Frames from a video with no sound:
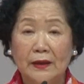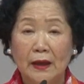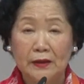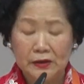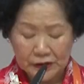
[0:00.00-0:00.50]

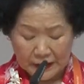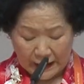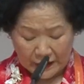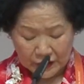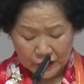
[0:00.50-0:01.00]
Dennis
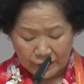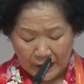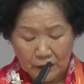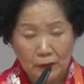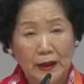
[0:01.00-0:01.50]
and his
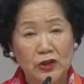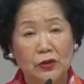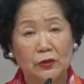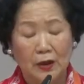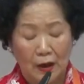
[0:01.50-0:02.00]
fellow
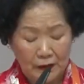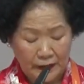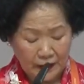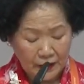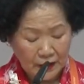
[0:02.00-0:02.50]
LegCo
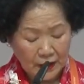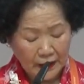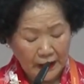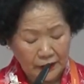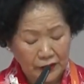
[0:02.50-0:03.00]
colleague,
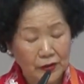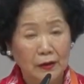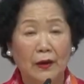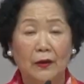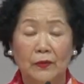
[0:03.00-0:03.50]
Kenneth
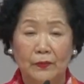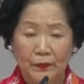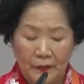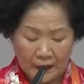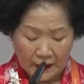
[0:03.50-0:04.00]
Leung,
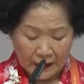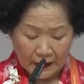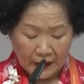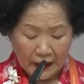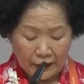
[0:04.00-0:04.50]

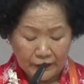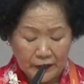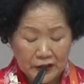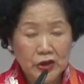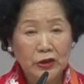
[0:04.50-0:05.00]
have
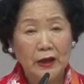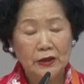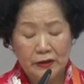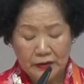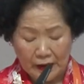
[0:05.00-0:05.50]

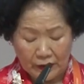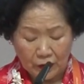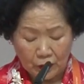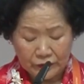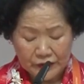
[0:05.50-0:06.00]
initiated and
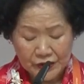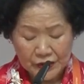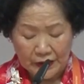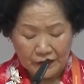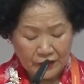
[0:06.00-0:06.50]

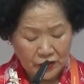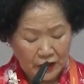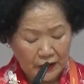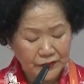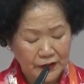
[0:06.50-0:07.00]
overseen the
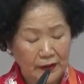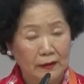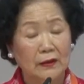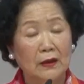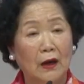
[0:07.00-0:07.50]

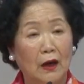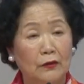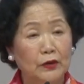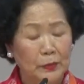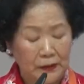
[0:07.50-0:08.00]
drafting
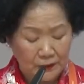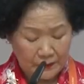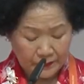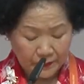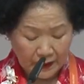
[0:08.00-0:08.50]
of a bill
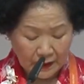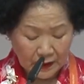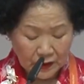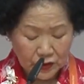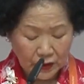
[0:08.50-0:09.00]

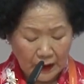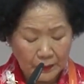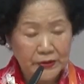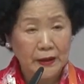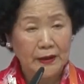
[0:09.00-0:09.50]
to
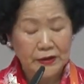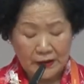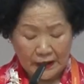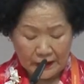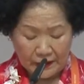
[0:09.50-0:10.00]
update and